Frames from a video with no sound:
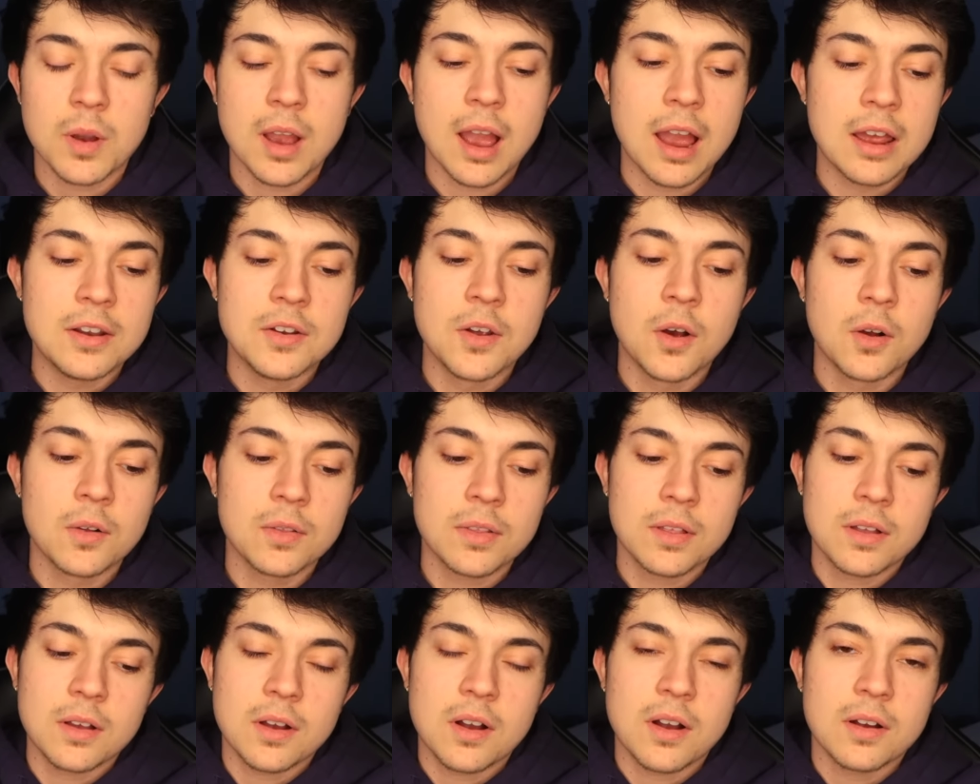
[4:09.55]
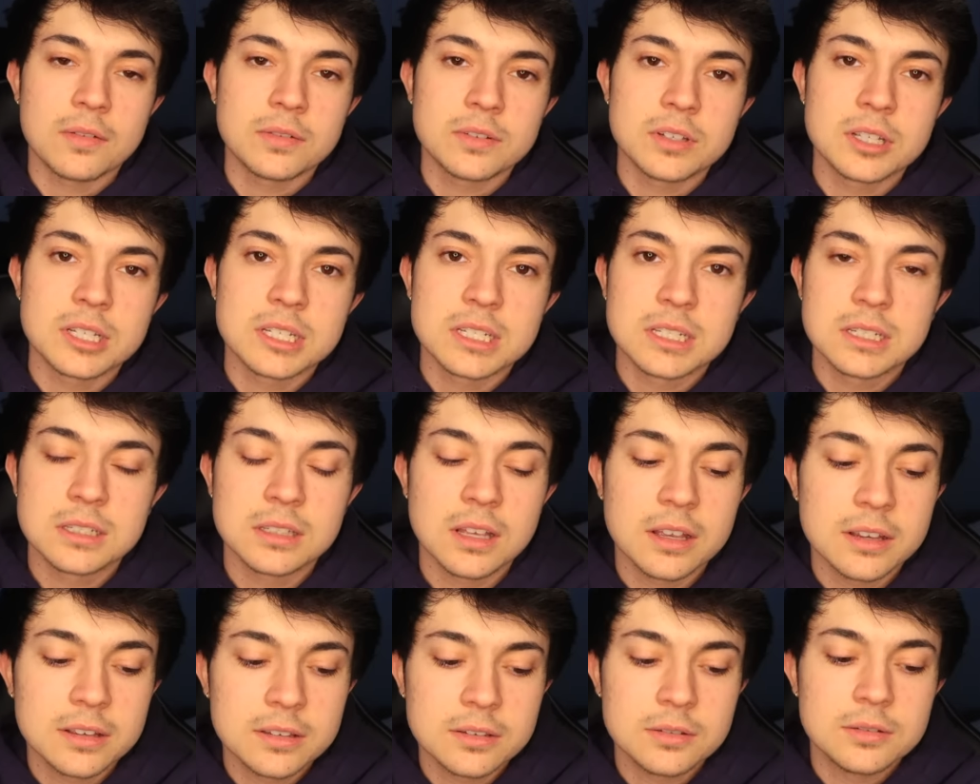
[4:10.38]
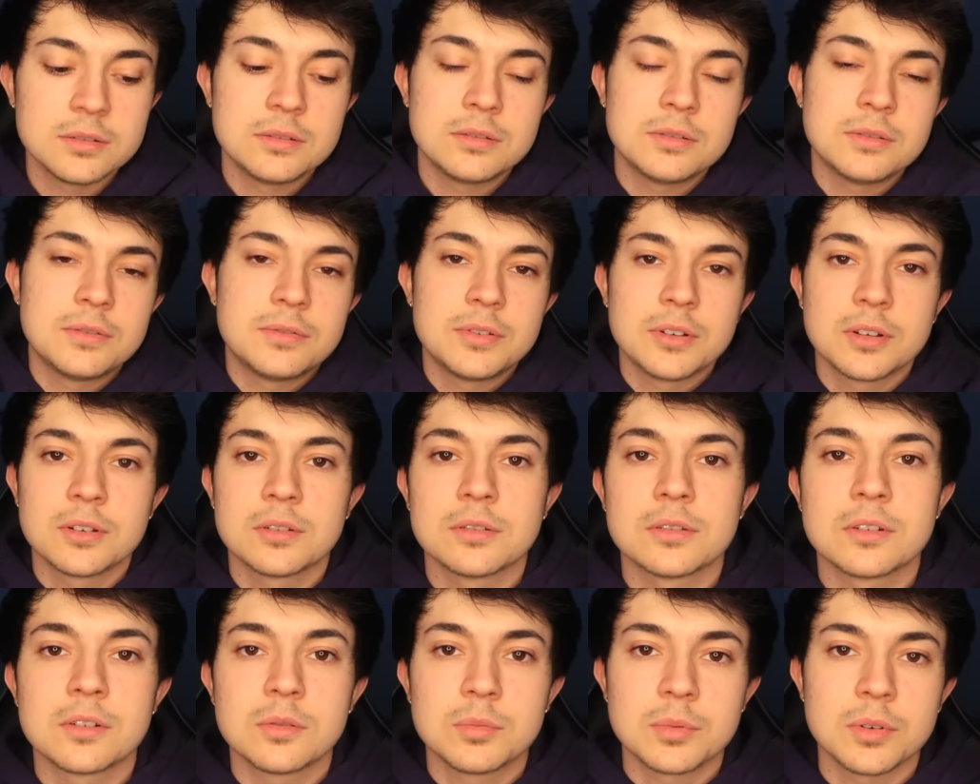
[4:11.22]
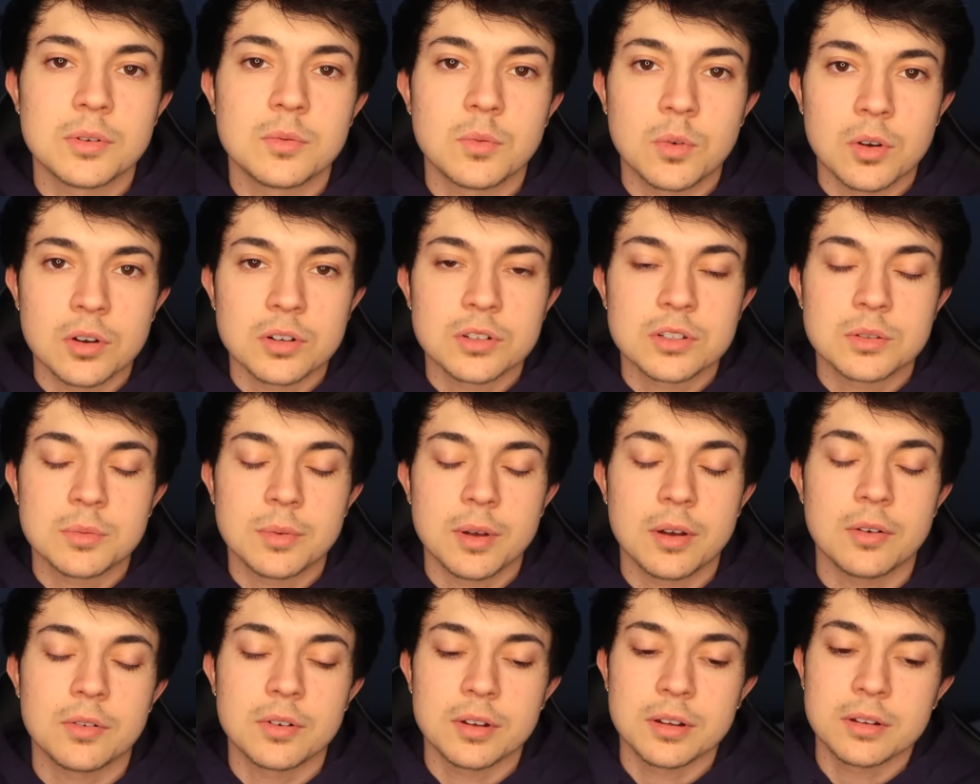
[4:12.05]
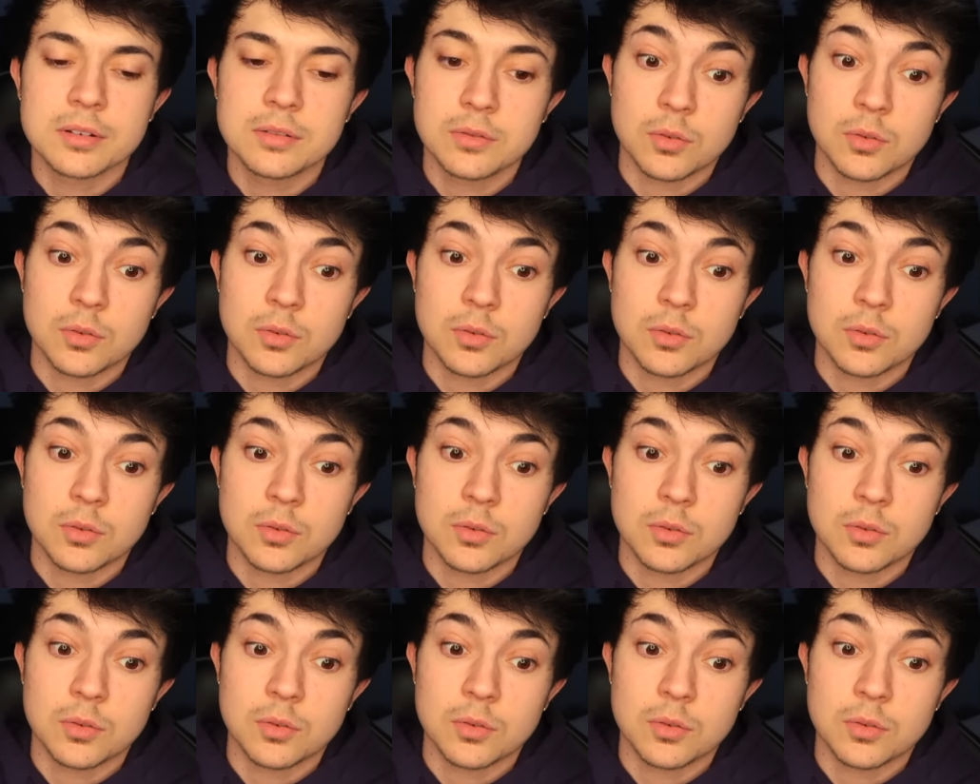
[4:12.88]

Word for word: I know that obviously, like, you, you feel a little bit worse about it,